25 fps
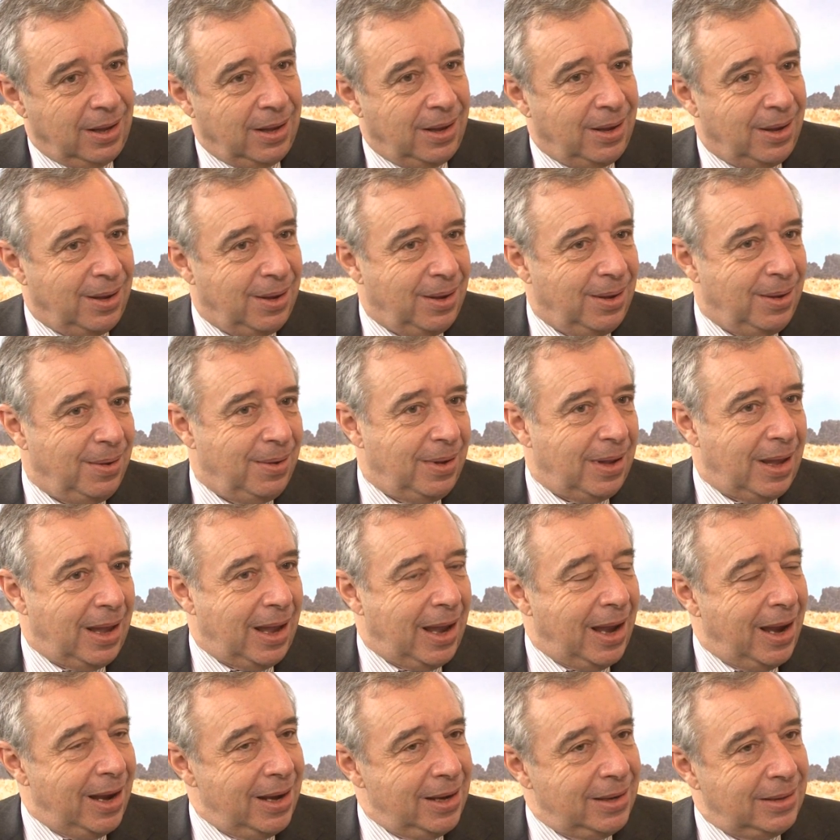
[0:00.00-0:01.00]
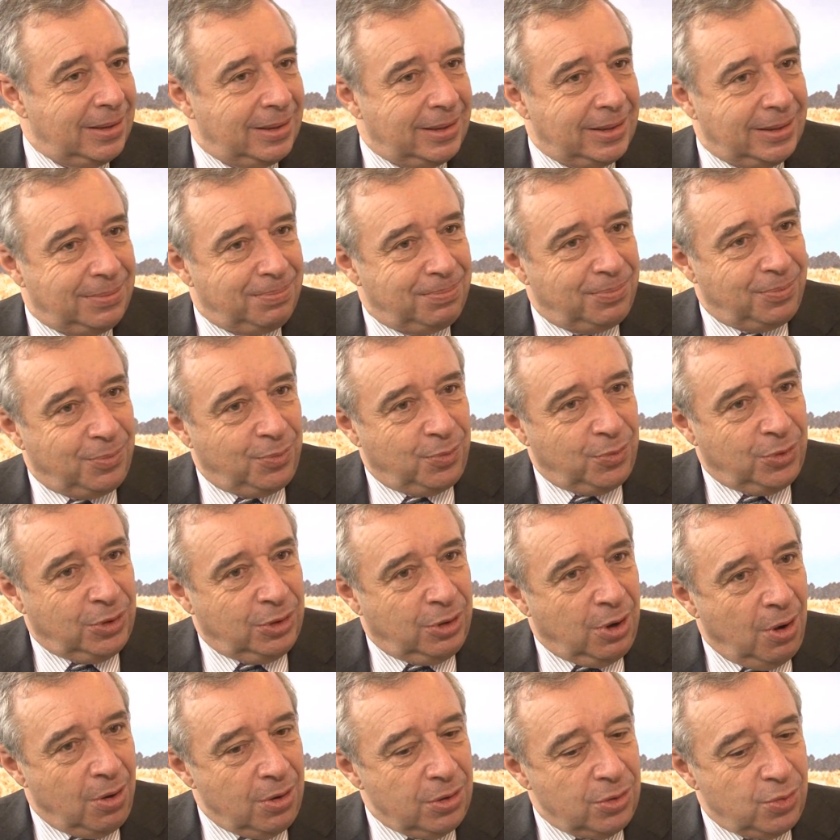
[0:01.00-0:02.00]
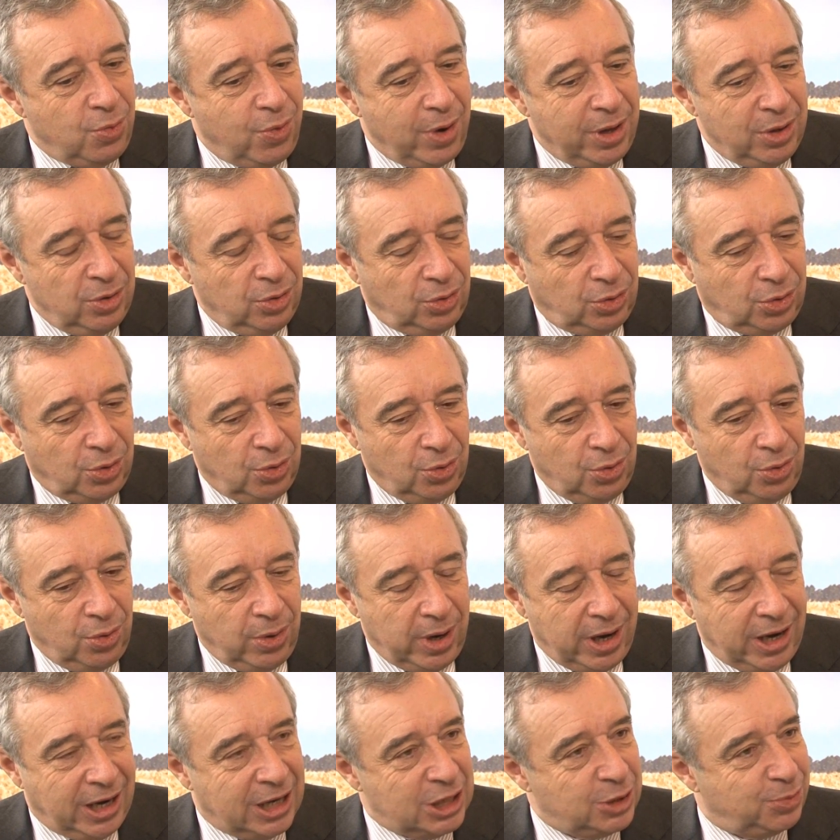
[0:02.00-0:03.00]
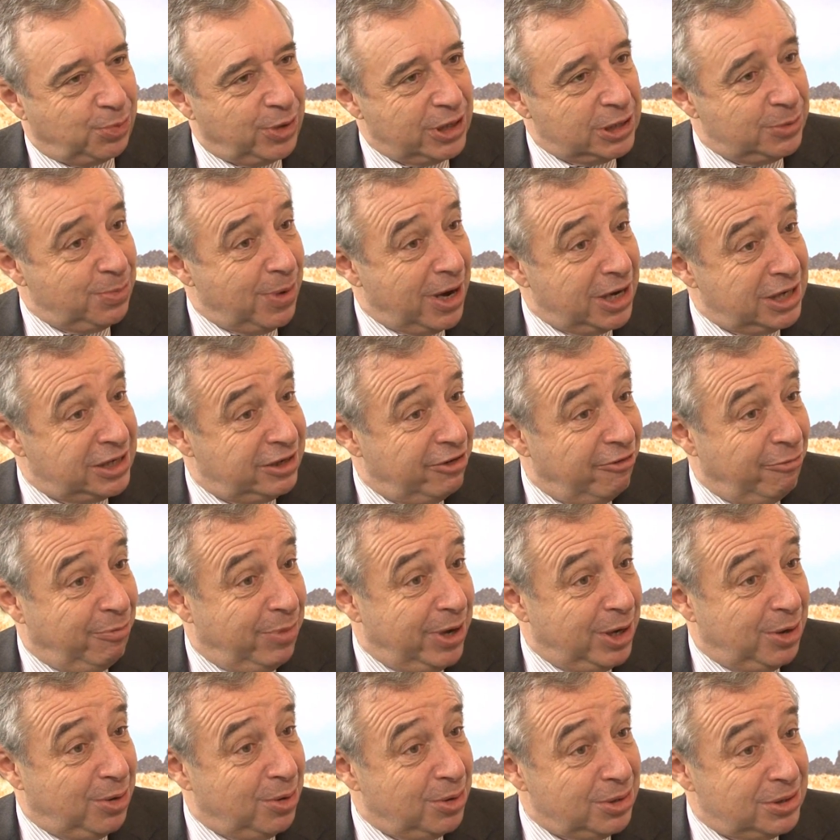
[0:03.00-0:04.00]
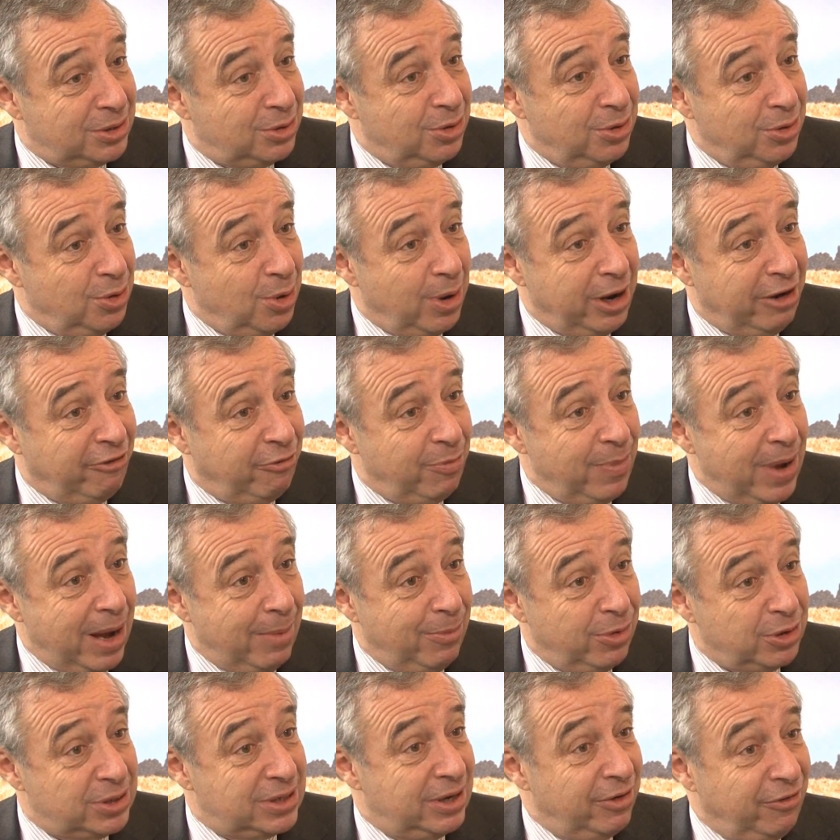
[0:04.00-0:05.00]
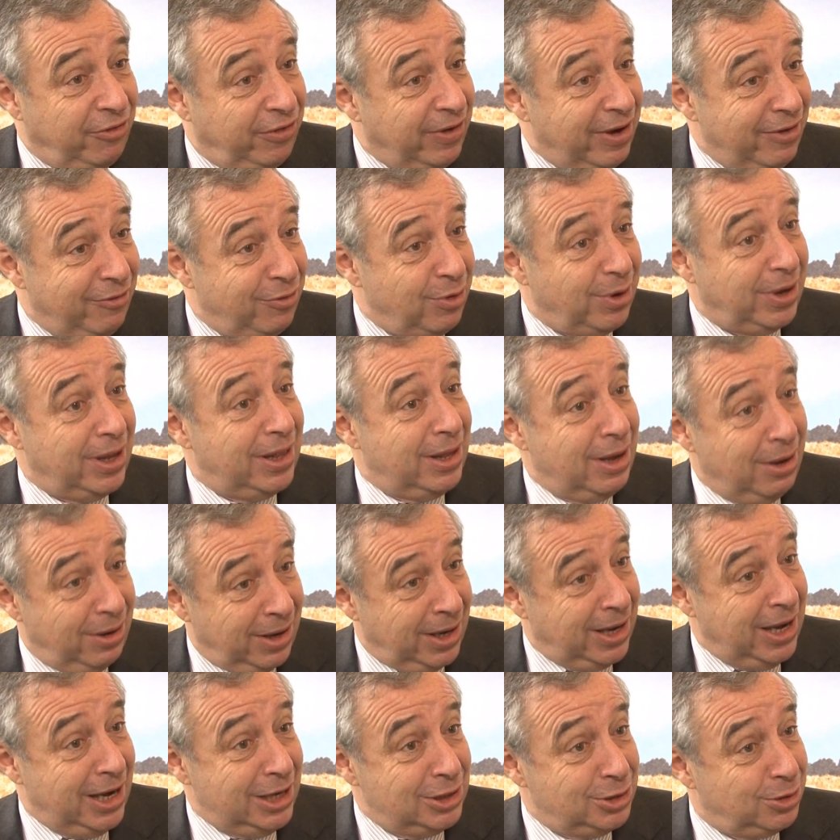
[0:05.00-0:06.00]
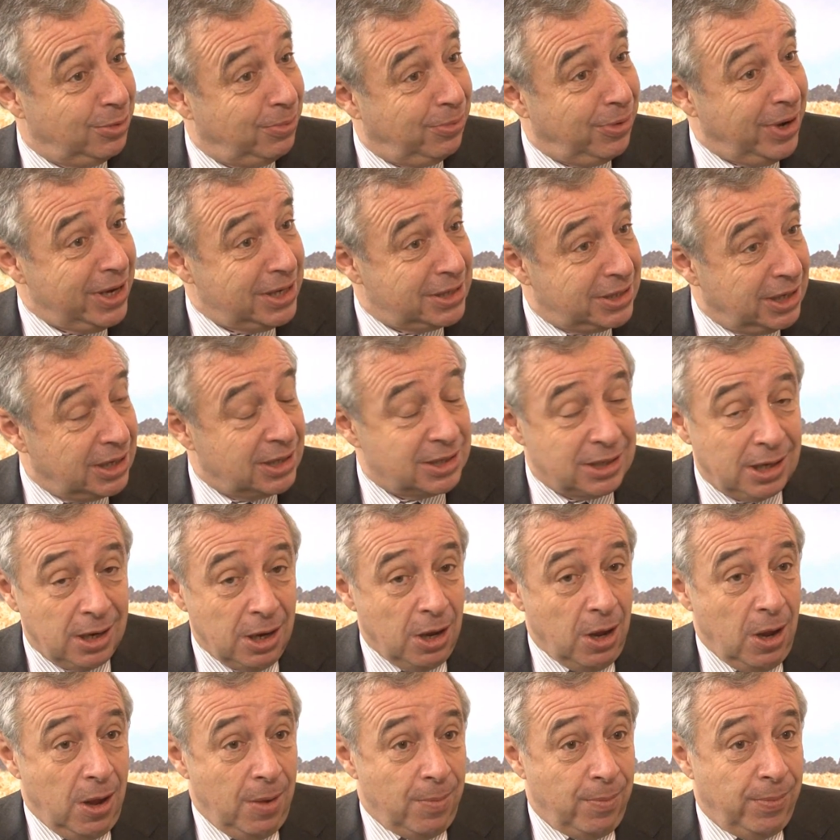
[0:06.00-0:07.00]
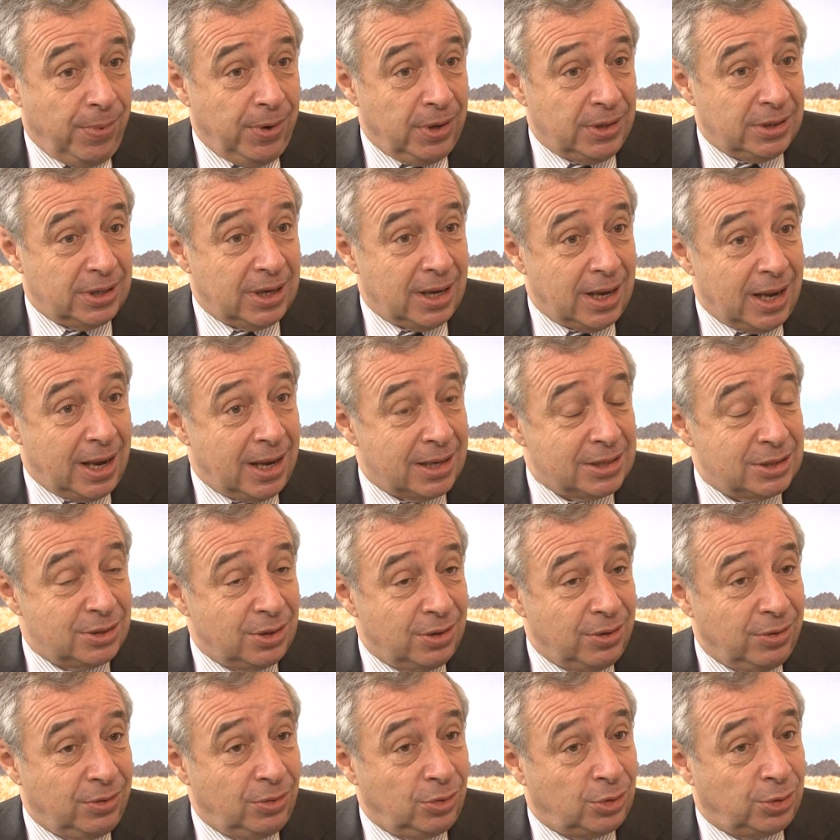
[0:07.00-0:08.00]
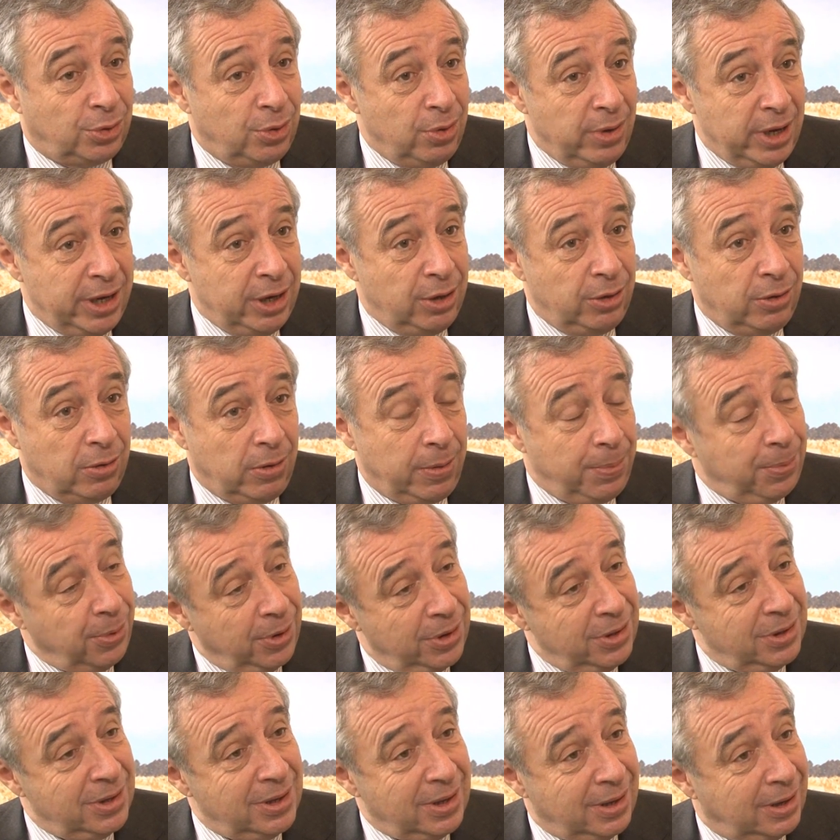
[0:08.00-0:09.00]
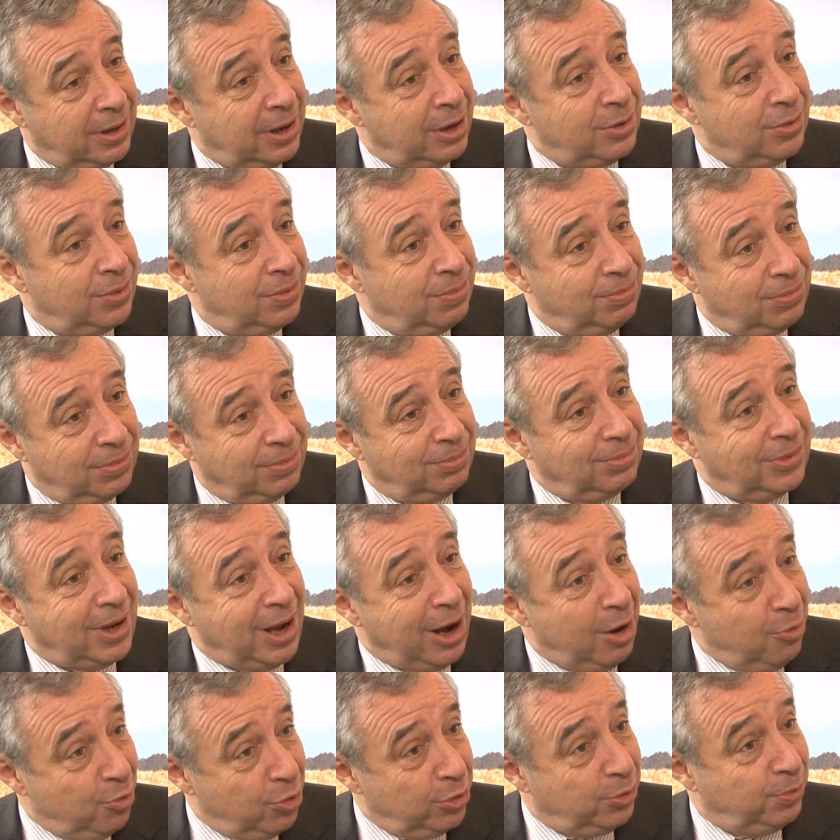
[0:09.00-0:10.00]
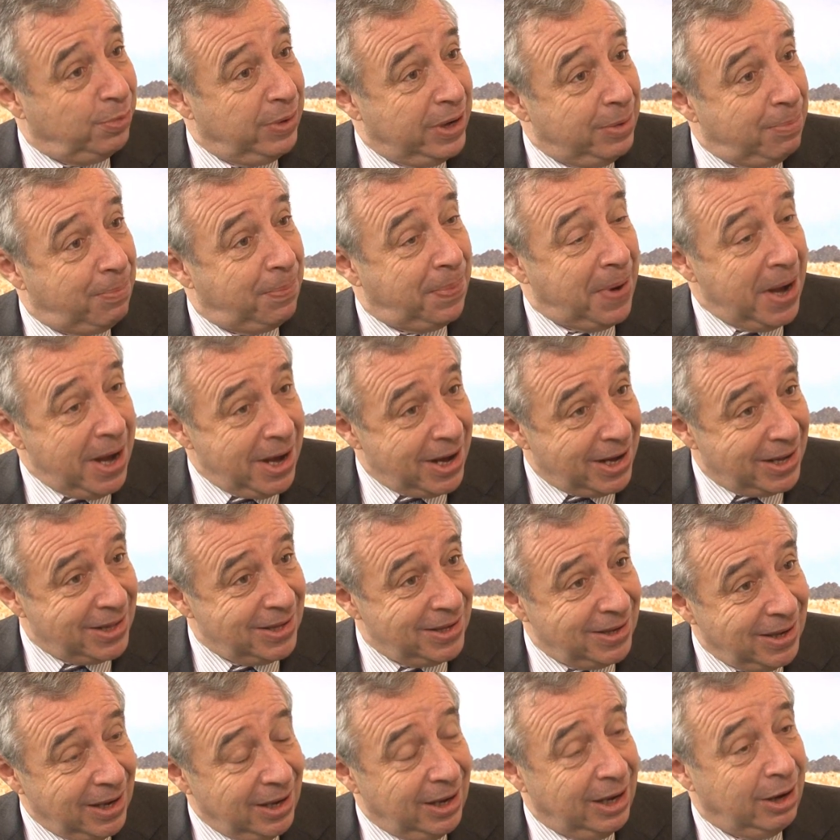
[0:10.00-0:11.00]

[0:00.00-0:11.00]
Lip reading: I don't want to express myself because, you know, I have members in favour and against the Brexit, but as a truly European, I would be pained.